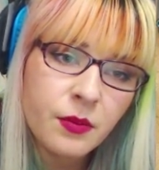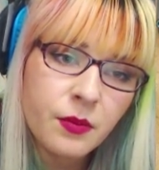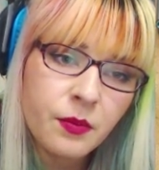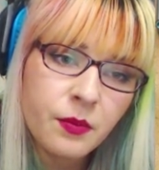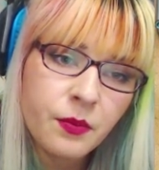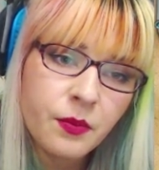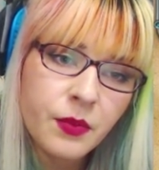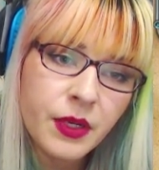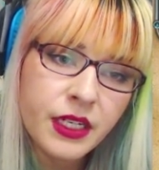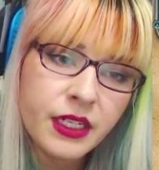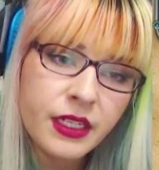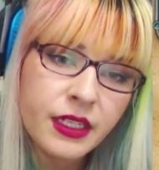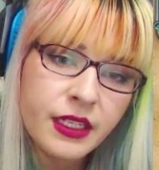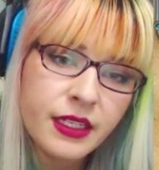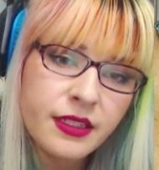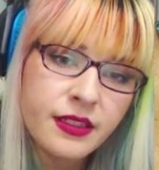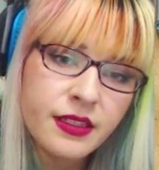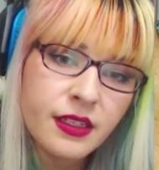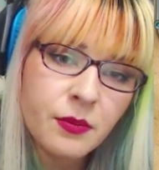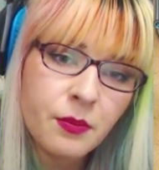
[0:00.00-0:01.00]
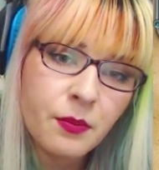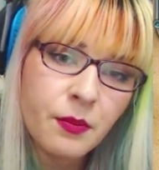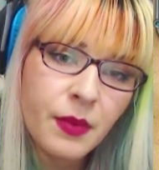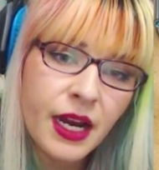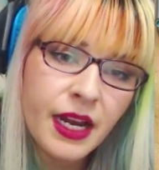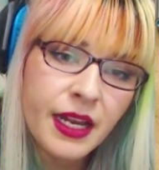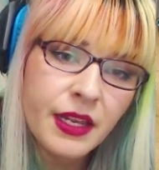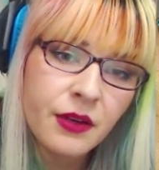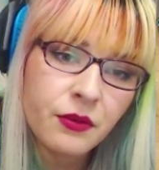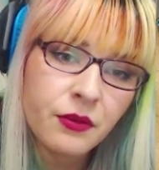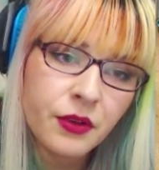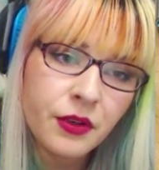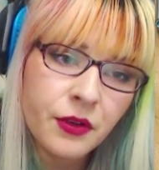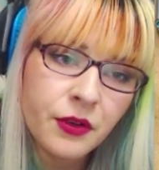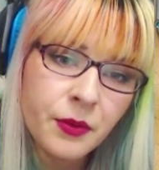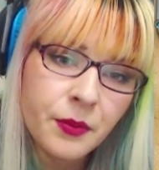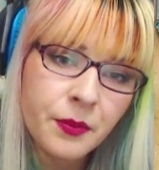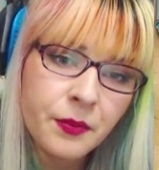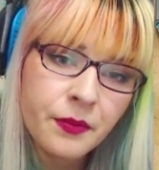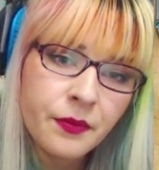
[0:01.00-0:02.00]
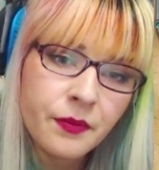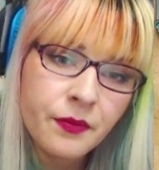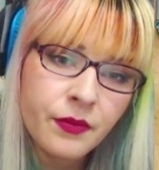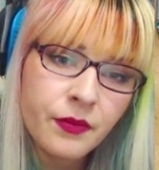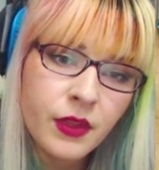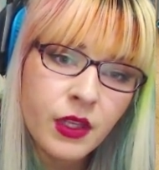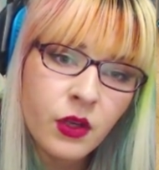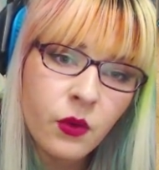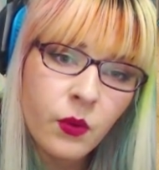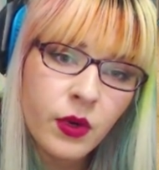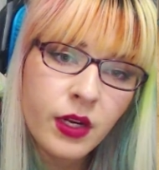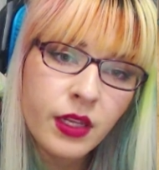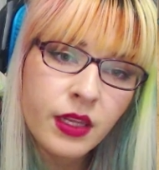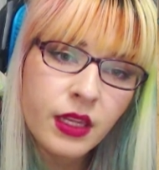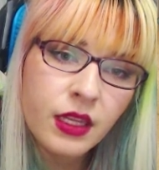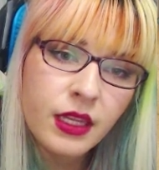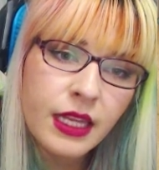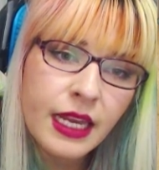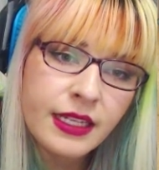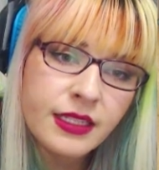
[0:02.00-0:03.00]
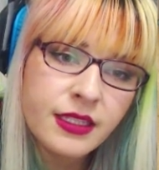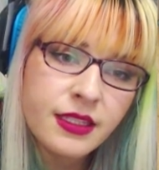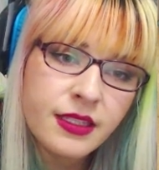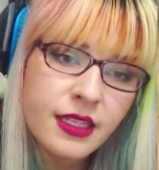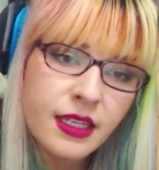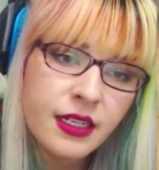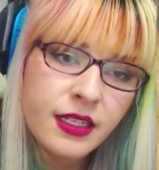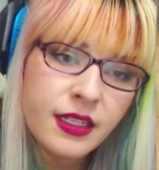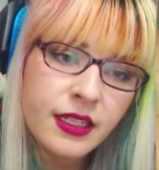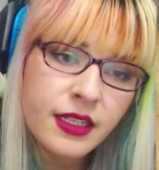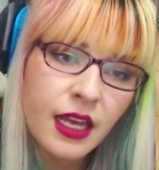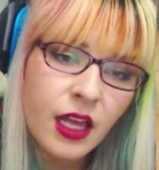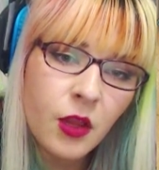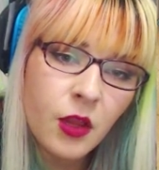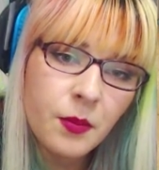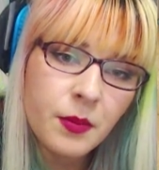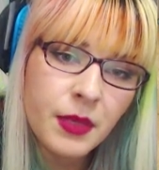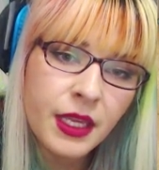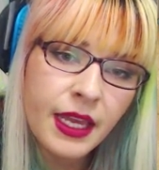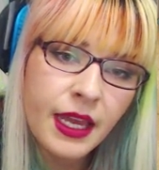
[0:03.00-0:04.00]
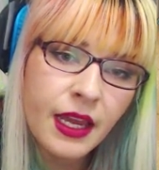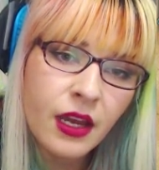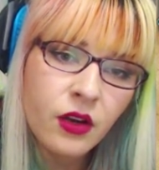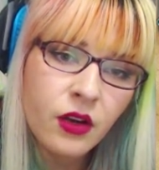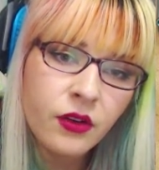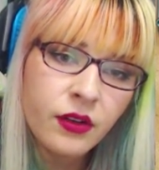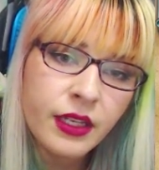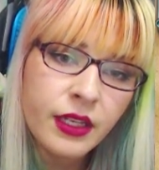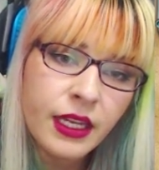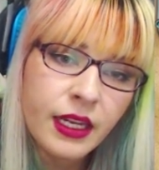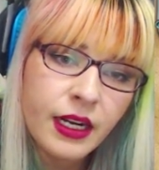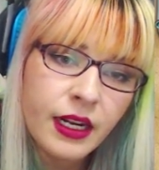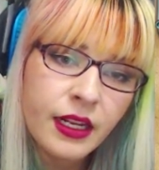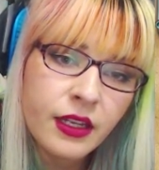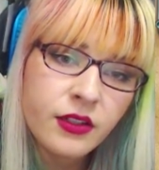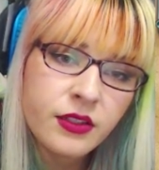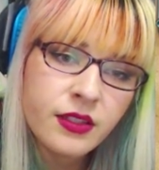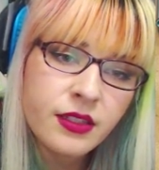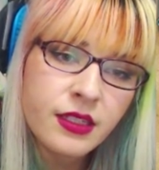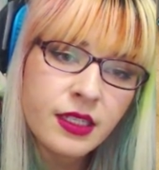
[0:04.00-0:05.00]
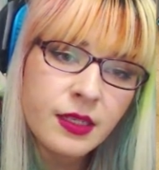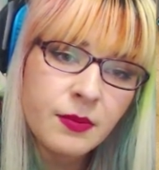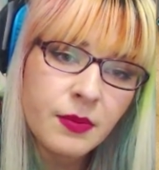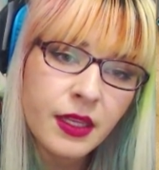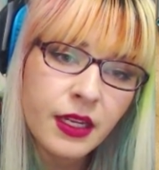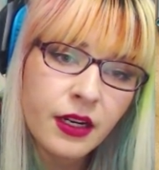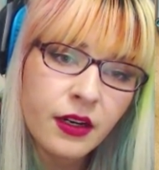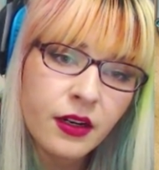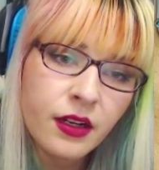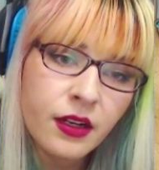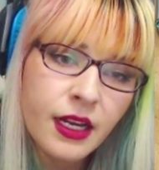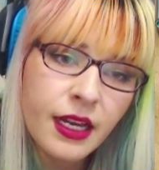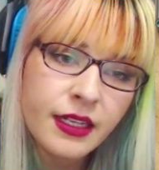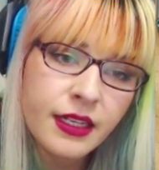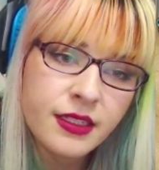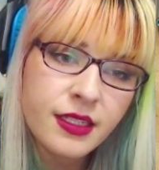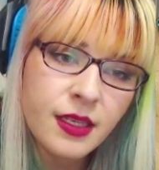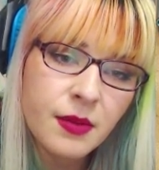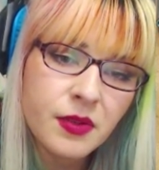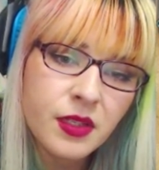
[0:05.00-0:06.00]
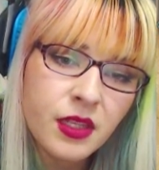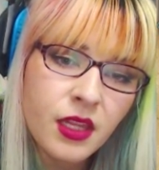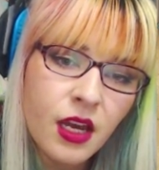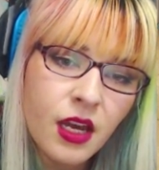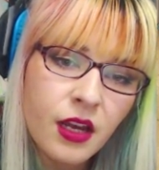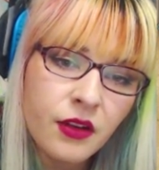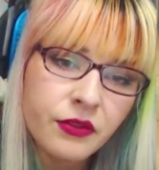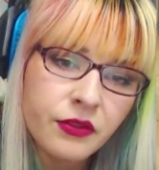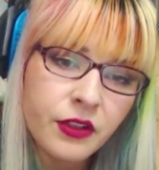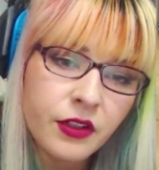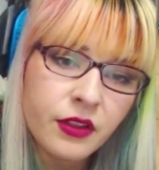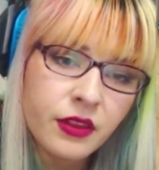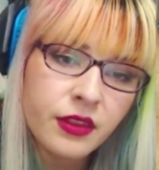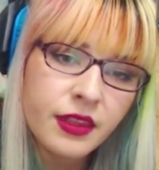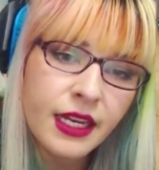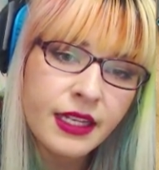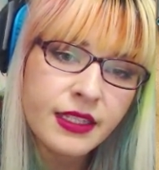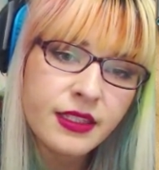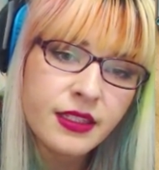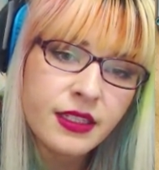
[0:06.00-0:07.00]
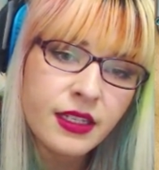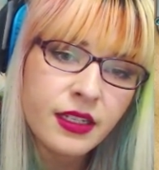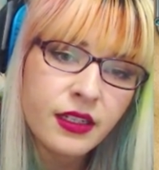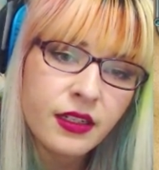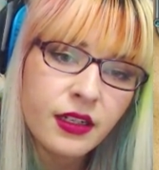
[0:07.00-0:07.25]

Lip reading: But it isn't my room. One of the lads said he'd help me out, and I could sleep there. I accepted the offer. That's it.